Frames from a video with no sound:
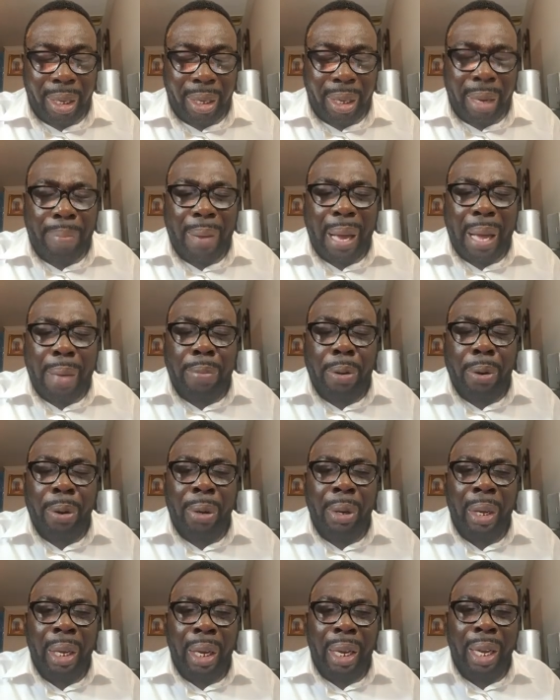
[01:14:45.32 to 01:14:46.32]
in the
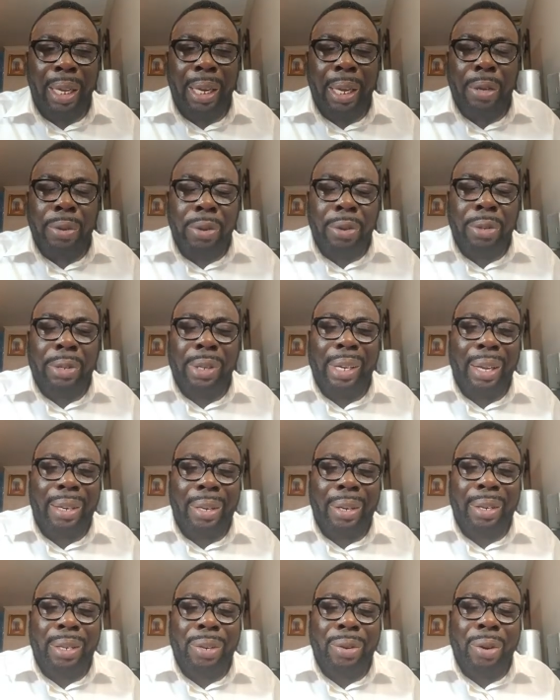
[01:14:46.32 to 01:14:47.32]
Bible, they use the
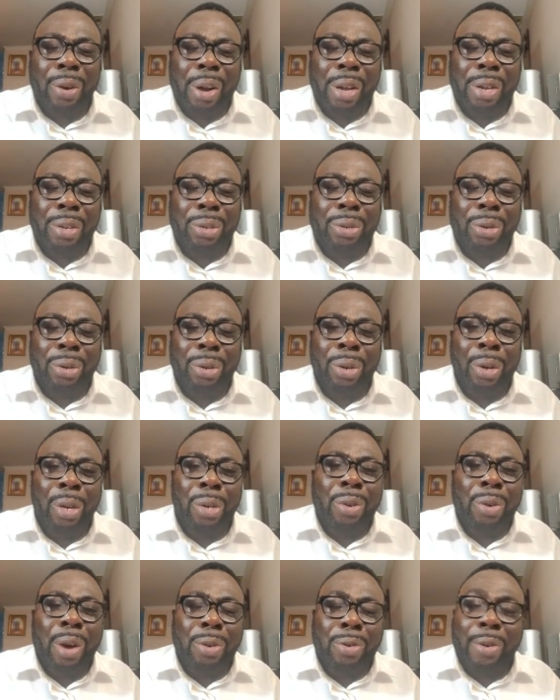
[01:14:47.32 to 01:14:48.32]
anointing oil to,
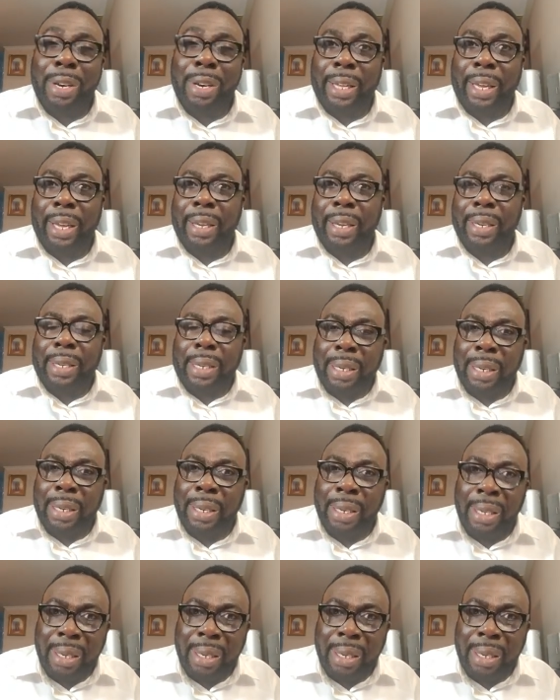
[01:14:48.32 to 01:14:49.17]
to anoint kings.